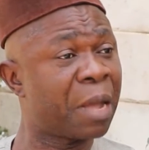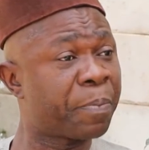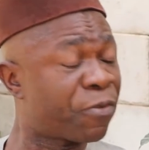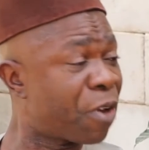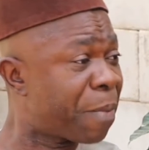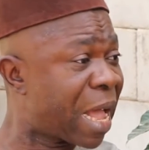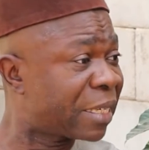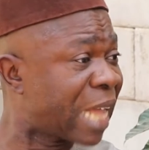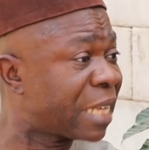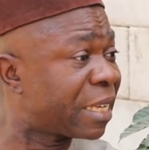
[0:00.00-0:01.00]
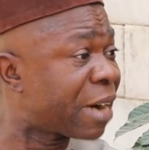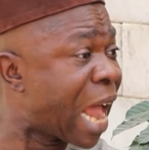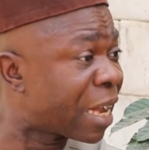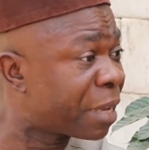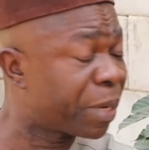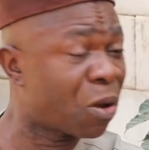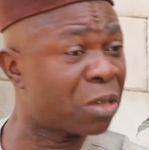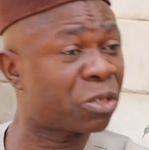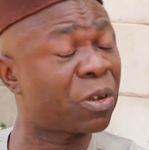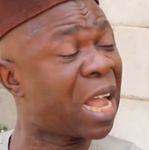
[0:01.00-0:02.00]
Performance and the rank,
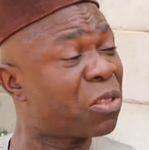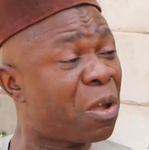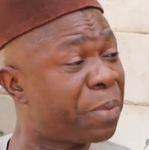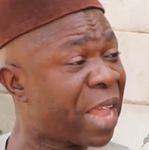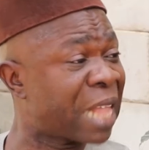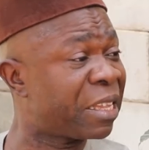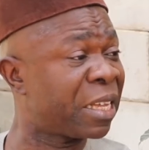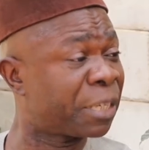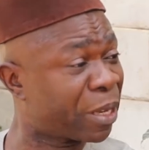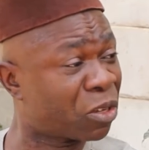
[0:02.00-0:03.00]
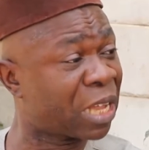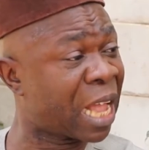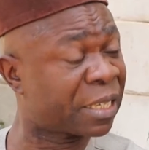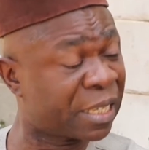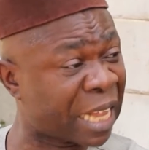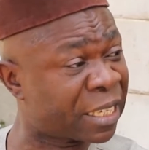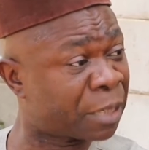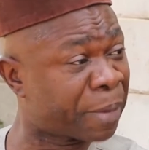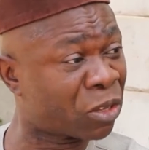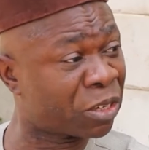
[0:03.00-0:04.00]
because you cannot be an assistant
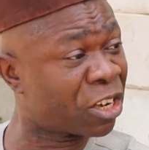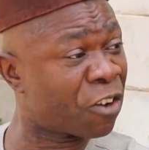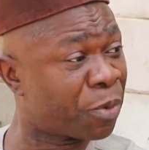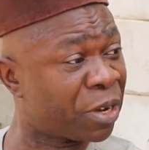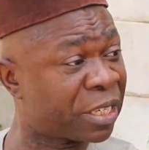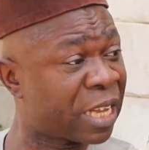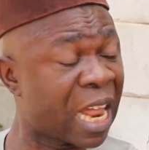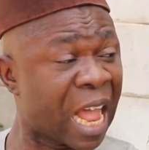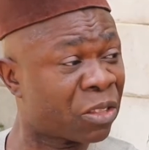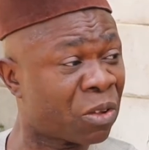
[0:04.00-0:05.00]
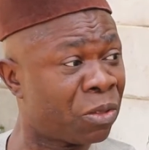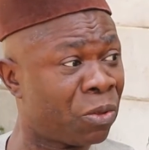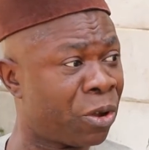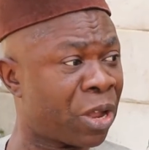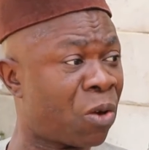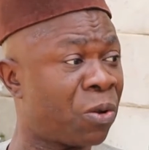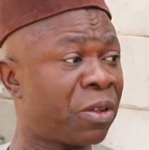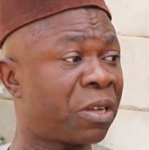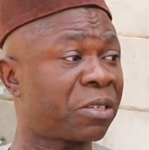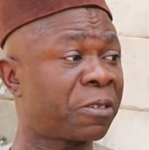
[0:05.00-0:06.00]
inspector general of police and don't know your
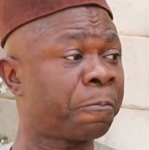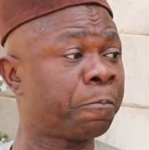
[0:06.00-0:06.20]
onions.